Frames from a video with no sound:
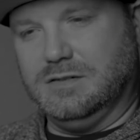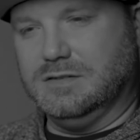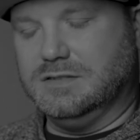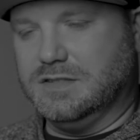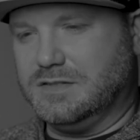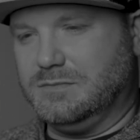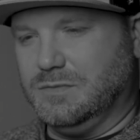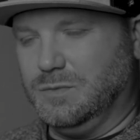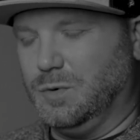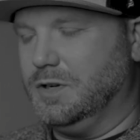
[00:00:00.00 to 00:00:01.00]
or just
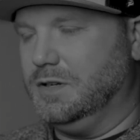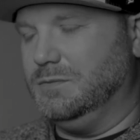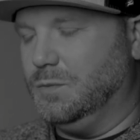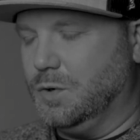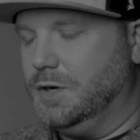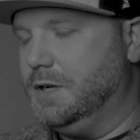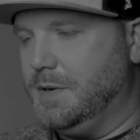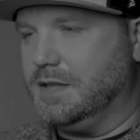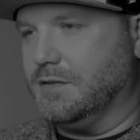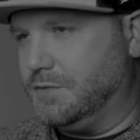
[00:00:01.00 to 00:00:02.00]
worried
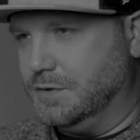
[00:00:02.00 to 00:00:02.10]
about the